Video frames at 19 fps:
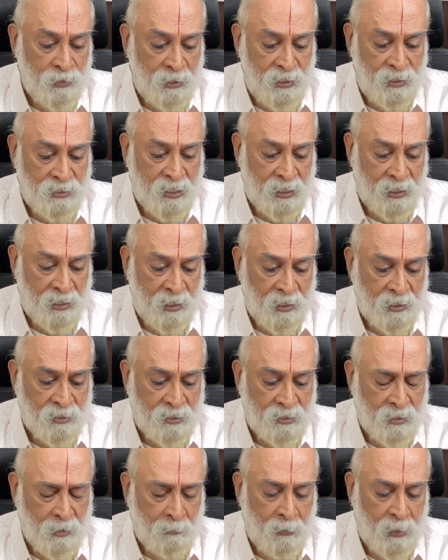She
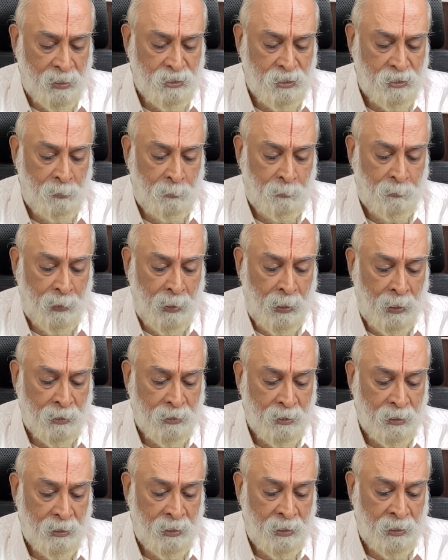says, the best
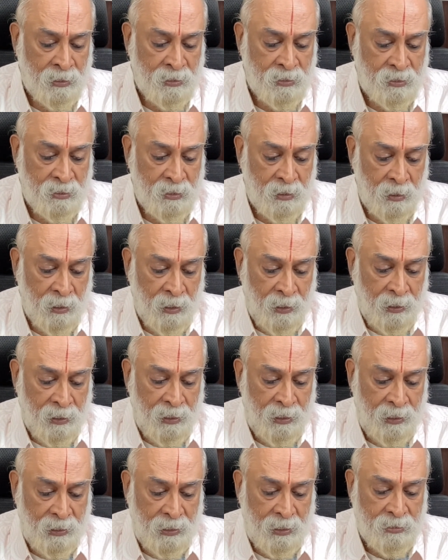part is
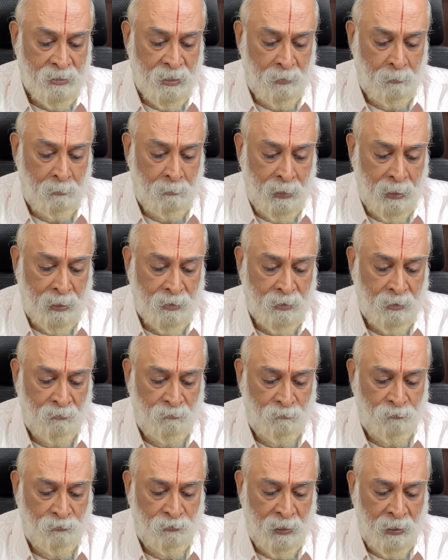he doesn't make
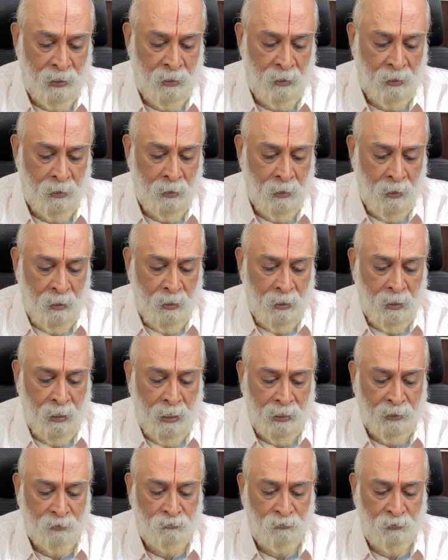them feel
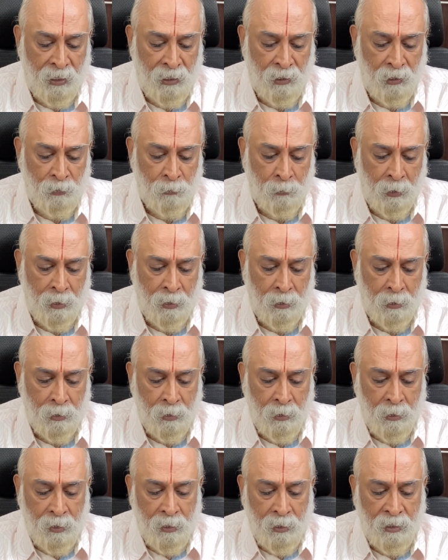like
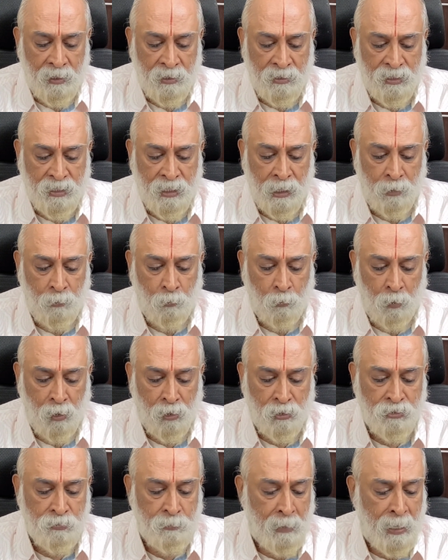failure, instead
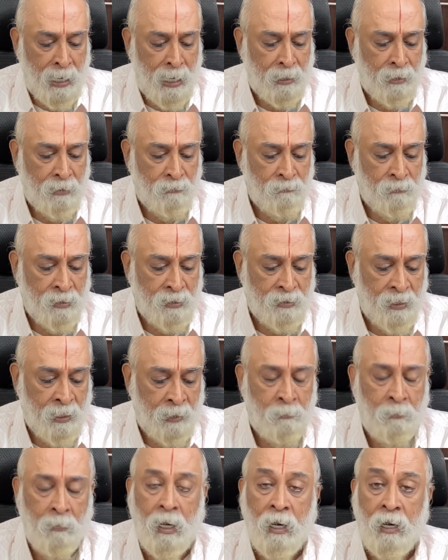walks back with
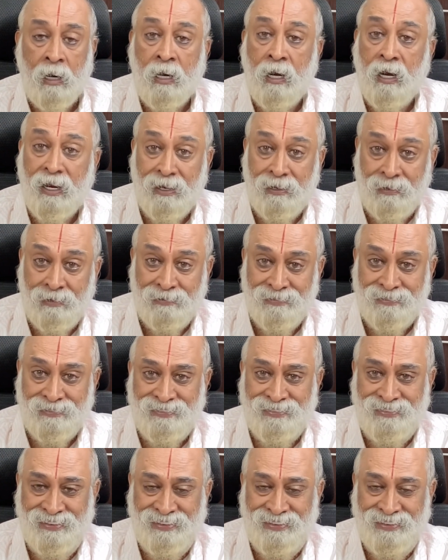them again.